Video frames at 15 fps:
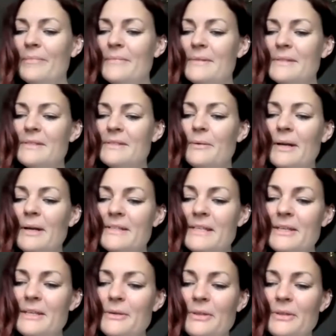so I'd
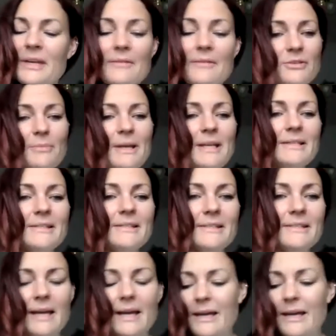say the youth have a
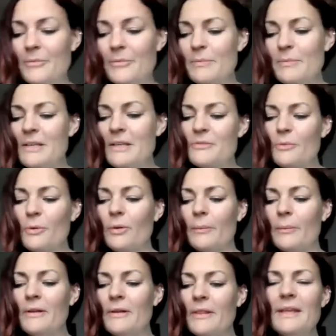tremendous, tremendous role. And
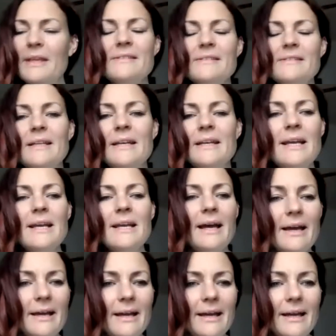one of the things that
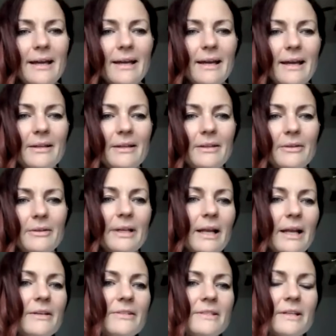I learned,
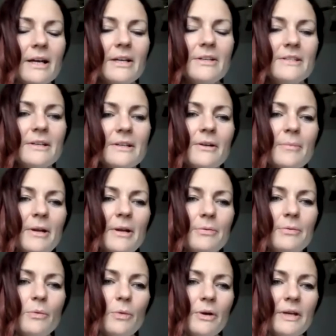and I started out my
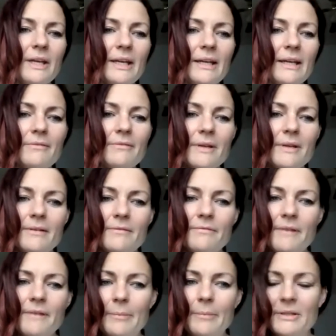career working in
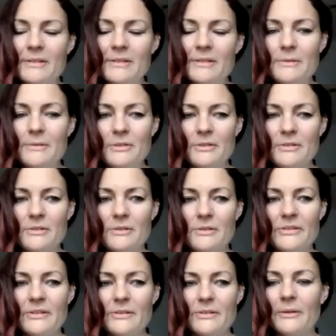family social
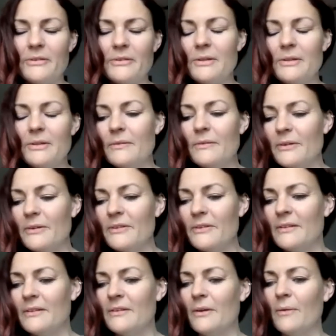services while I was in
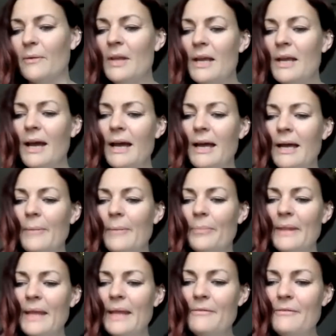university. And so
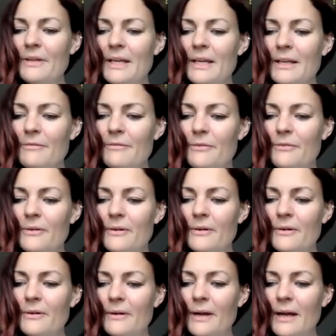advocating
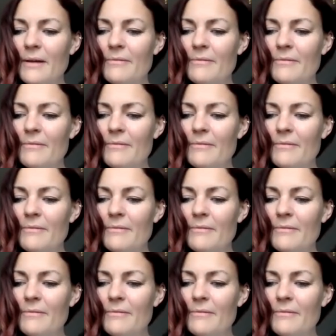for